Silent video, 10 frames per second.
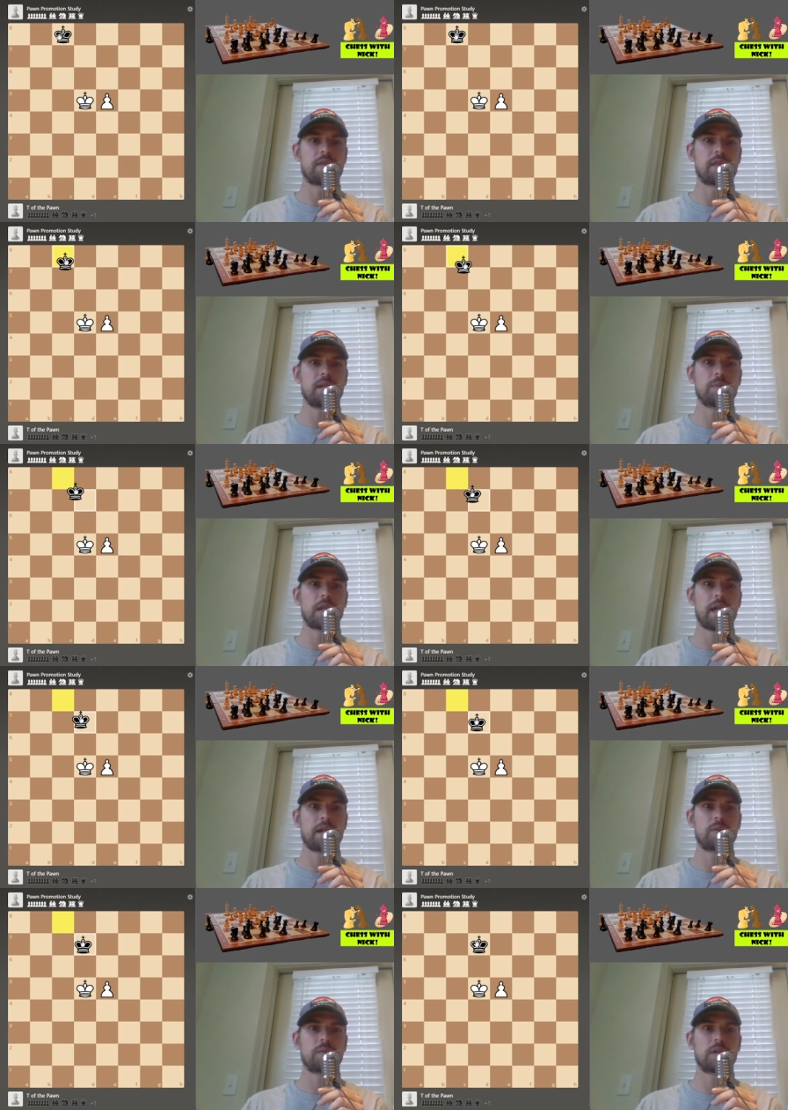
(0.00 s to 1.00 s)
then
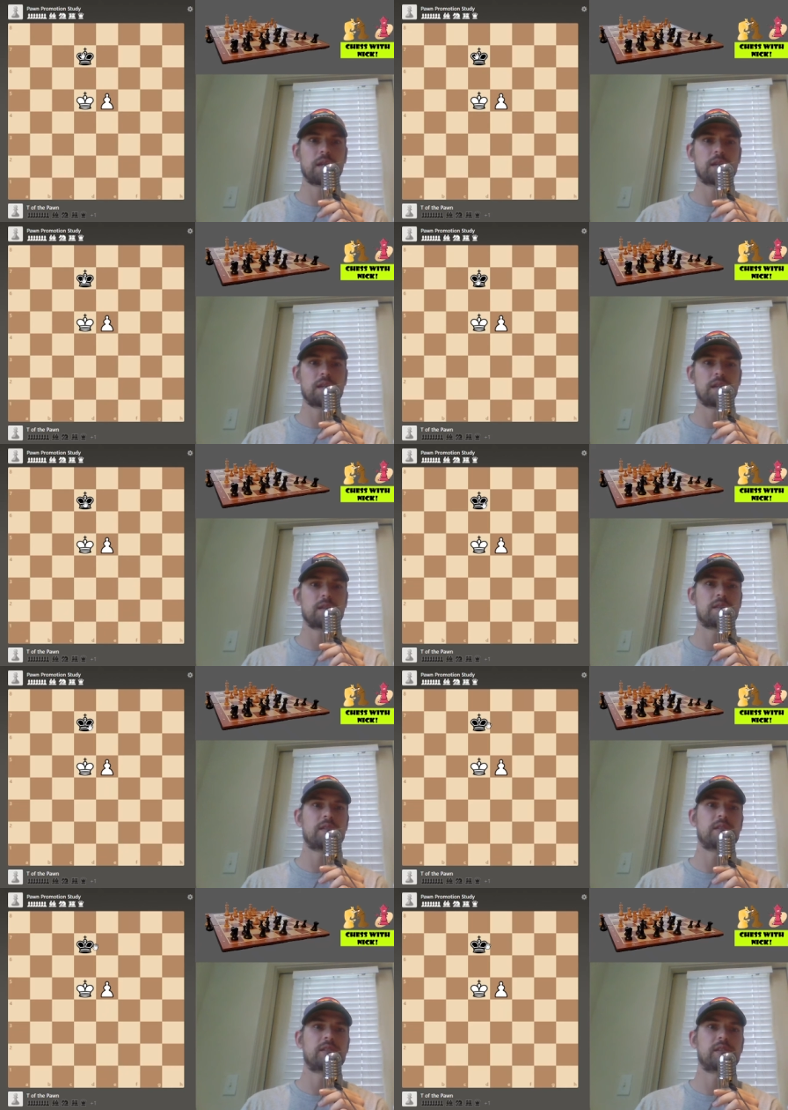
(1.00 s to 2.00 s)
black could play king to
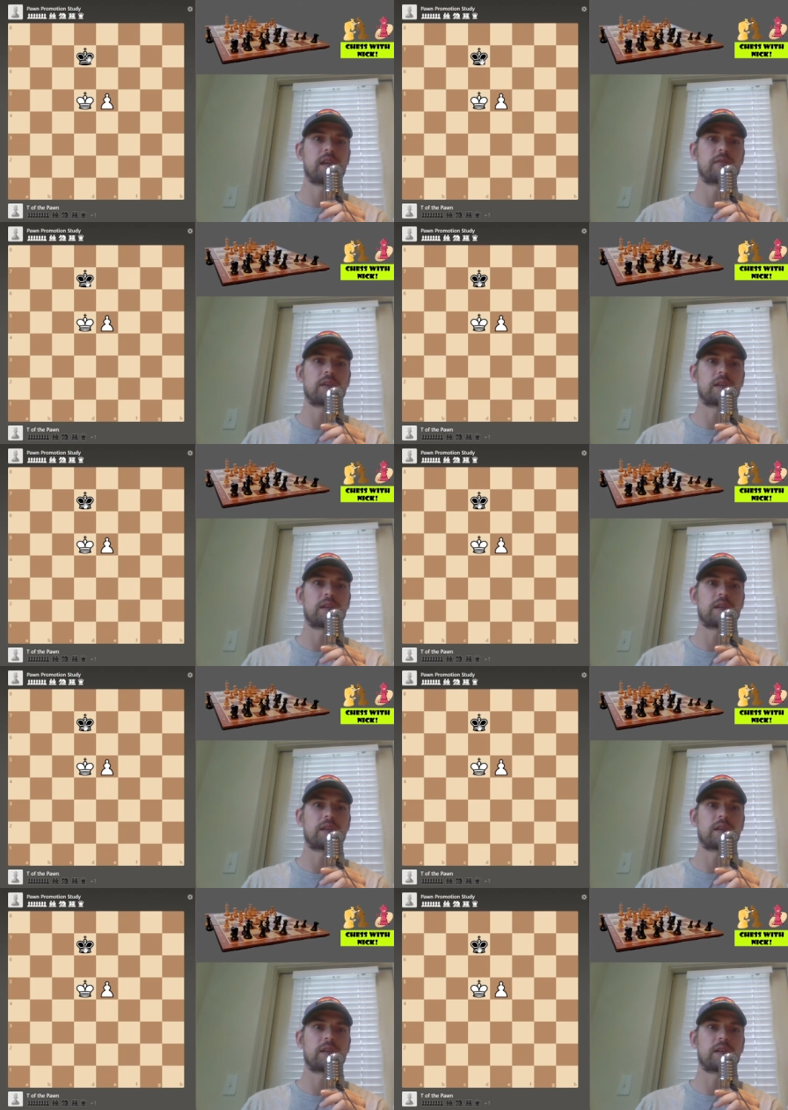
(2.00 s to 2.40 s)
d7,